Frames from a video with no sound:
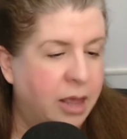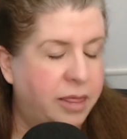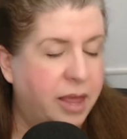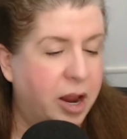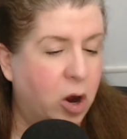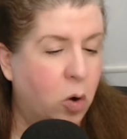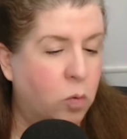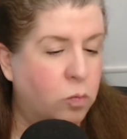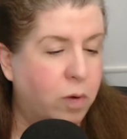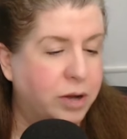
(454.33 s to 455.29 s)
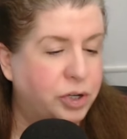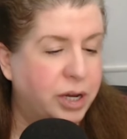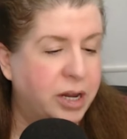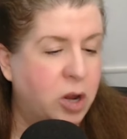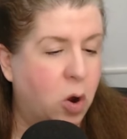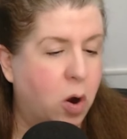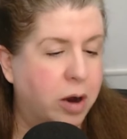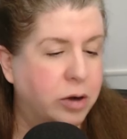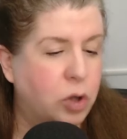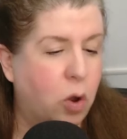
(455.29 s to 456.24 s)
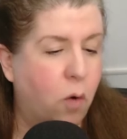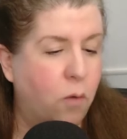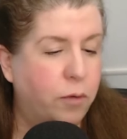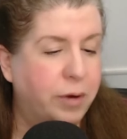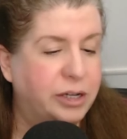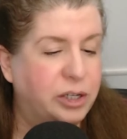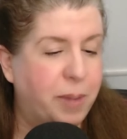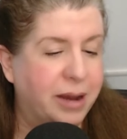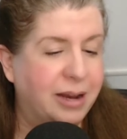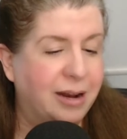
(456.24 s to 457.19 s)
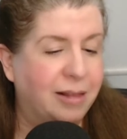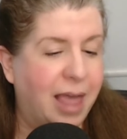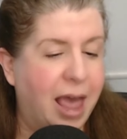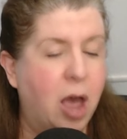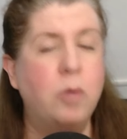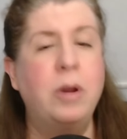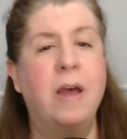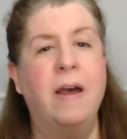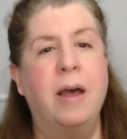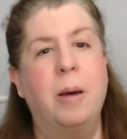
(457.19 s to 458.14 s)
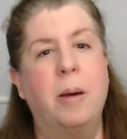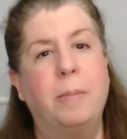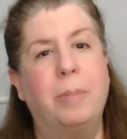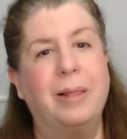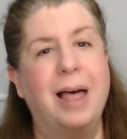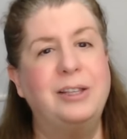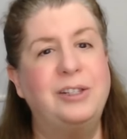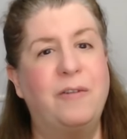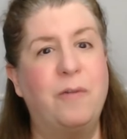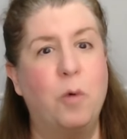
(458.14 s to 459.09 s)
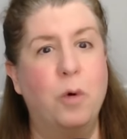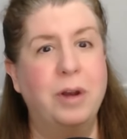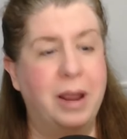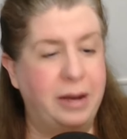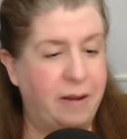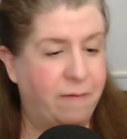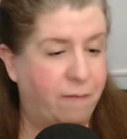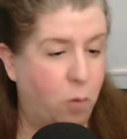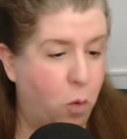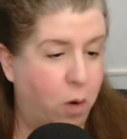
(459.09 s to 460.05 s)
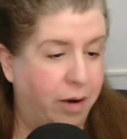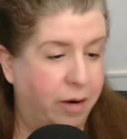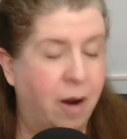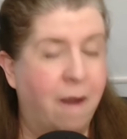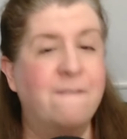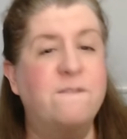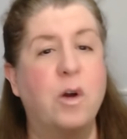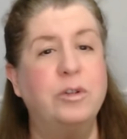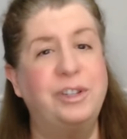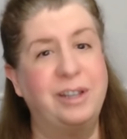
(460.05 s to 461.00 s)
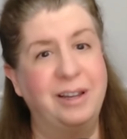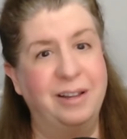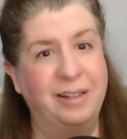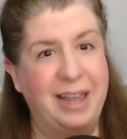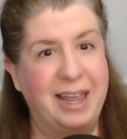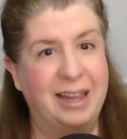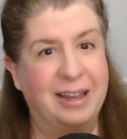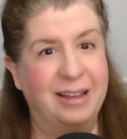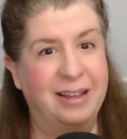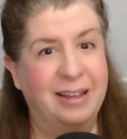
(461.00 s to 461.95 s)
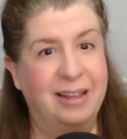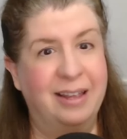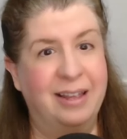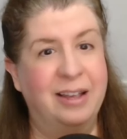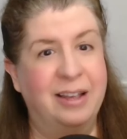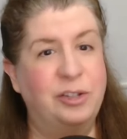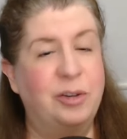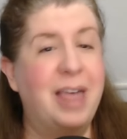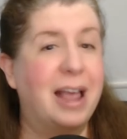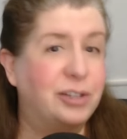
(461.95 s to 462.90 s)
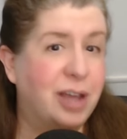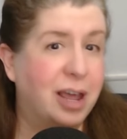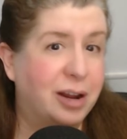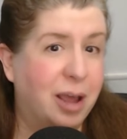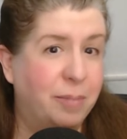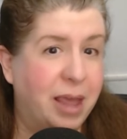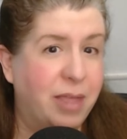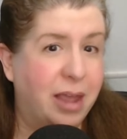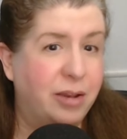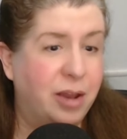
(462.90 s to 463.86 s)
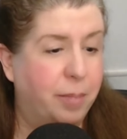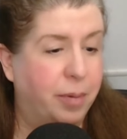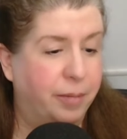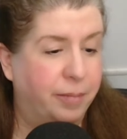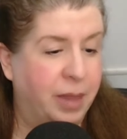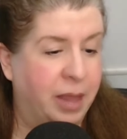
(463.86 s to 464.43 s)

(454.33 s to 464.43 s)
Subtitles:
Their rushing yards over expected allowed, plus 494, first in the league. So that's got to come down, that number.